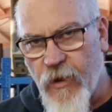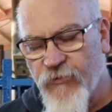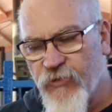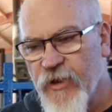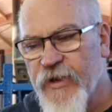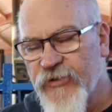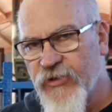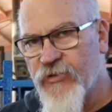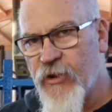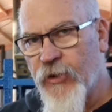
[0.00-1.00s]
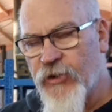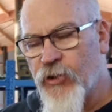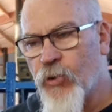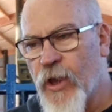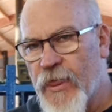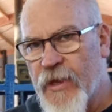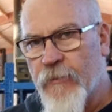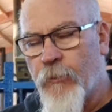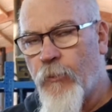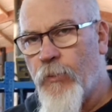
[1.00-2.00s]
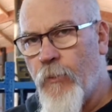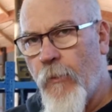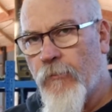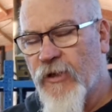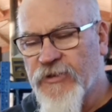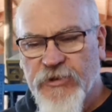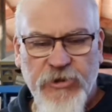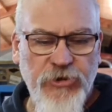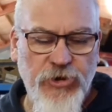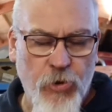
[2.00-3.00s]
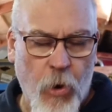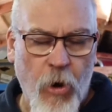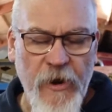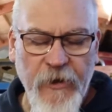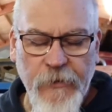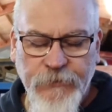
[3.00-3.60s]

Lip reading: and just let it sit there and cure it, and then once it's dried